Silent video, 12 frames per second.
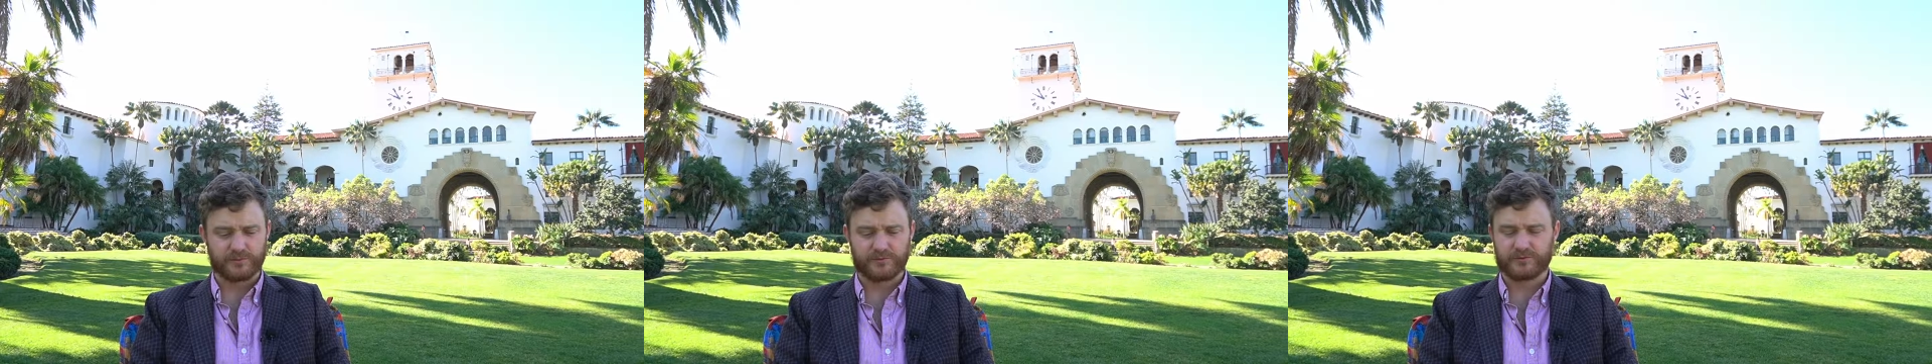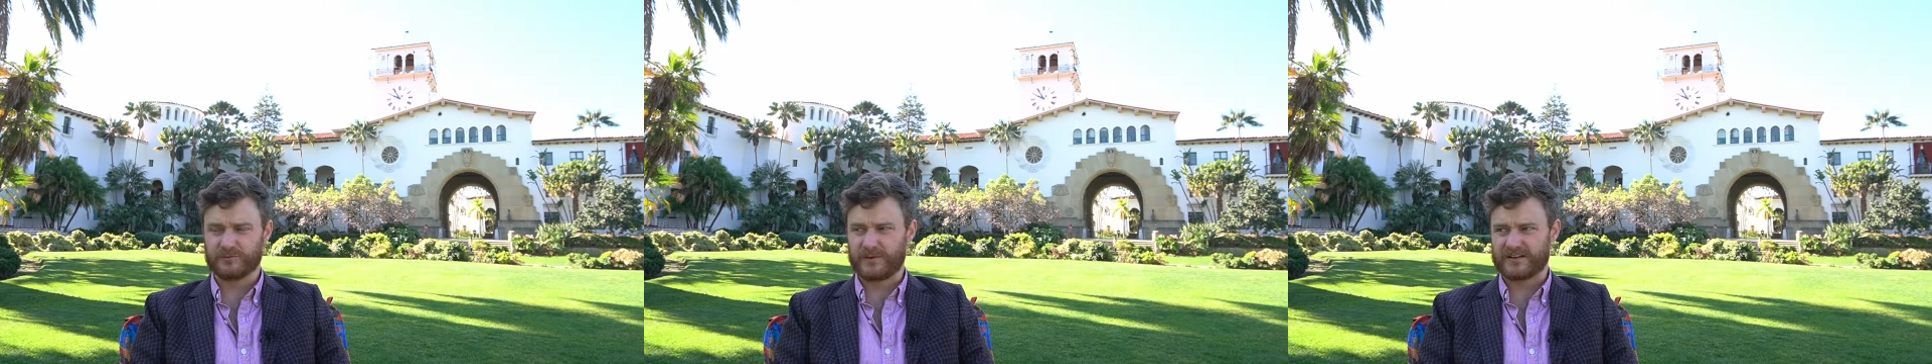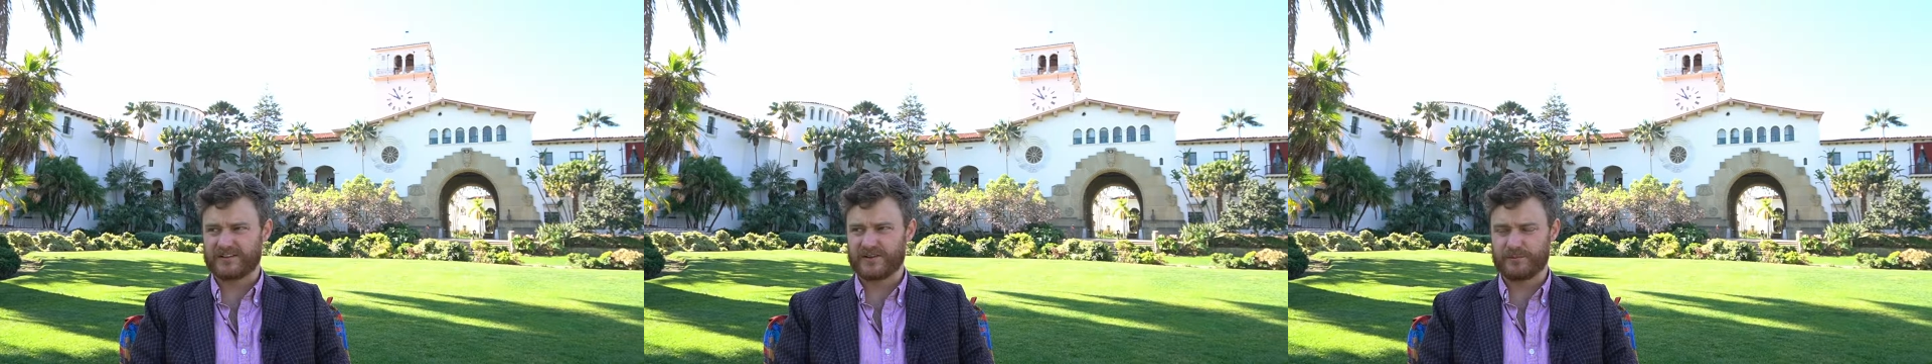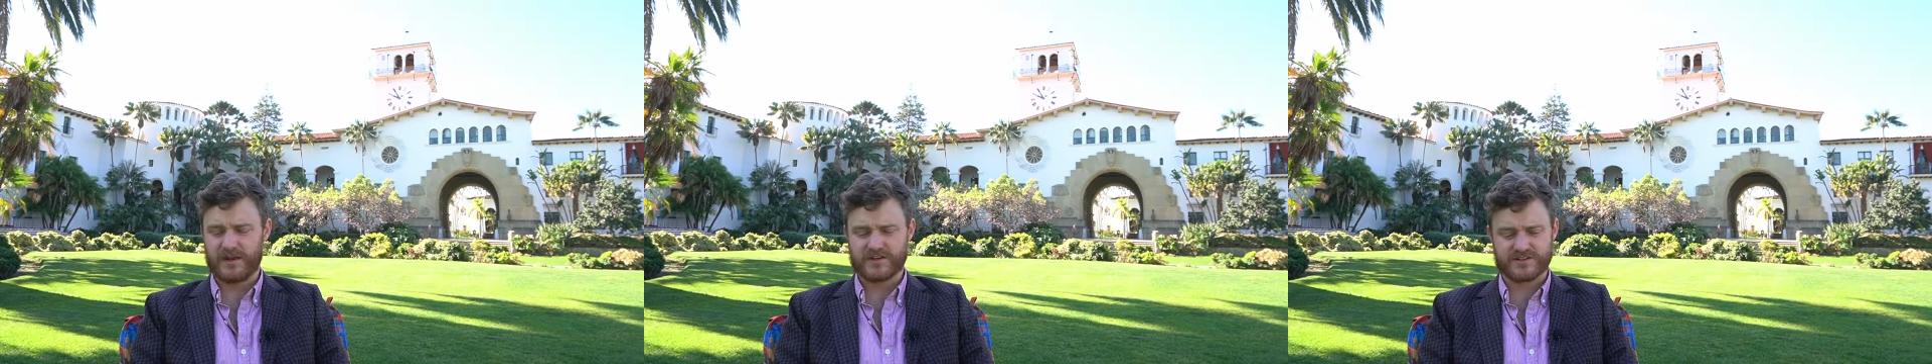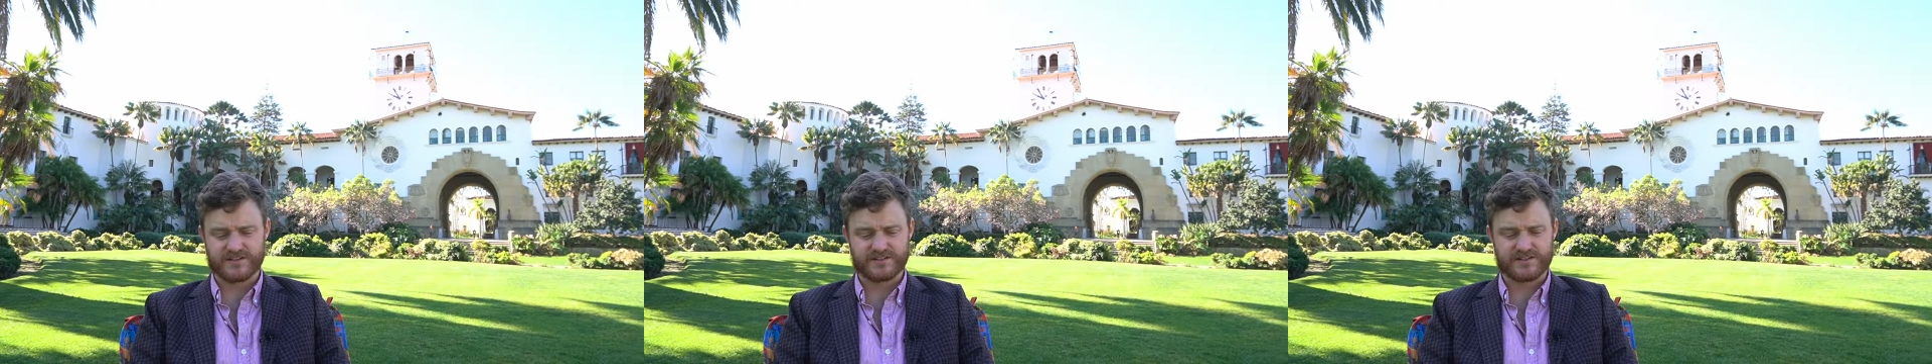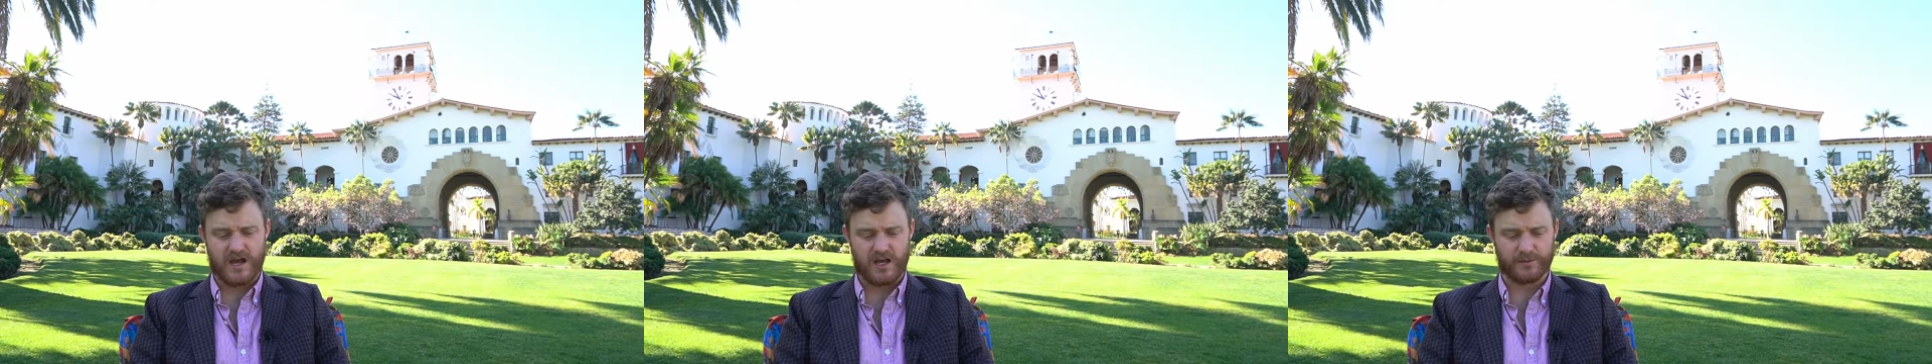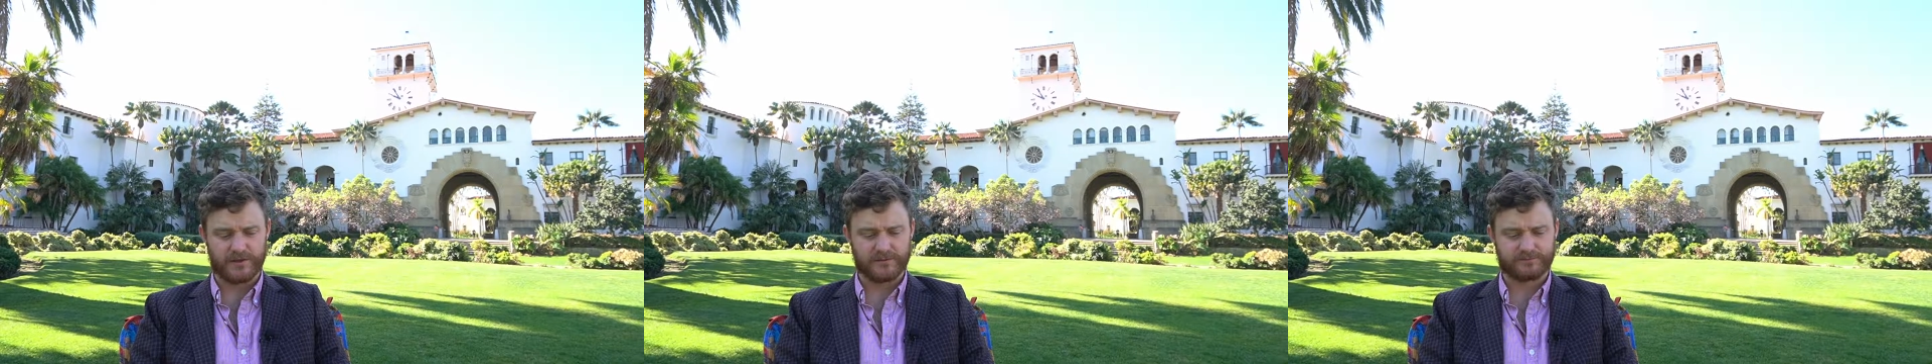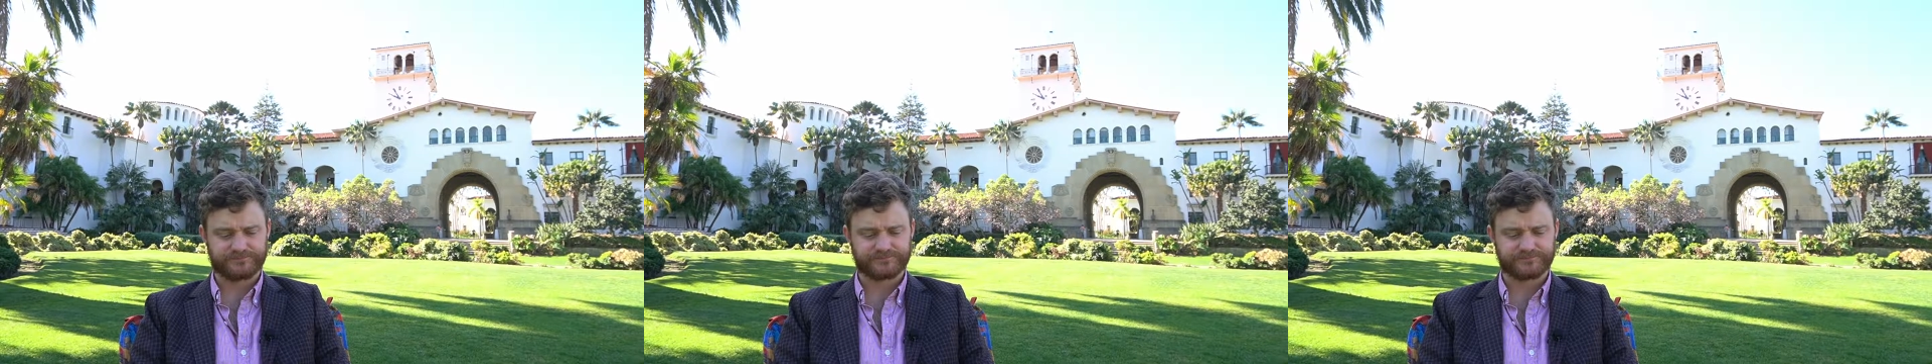with respecting the patient's autonomy.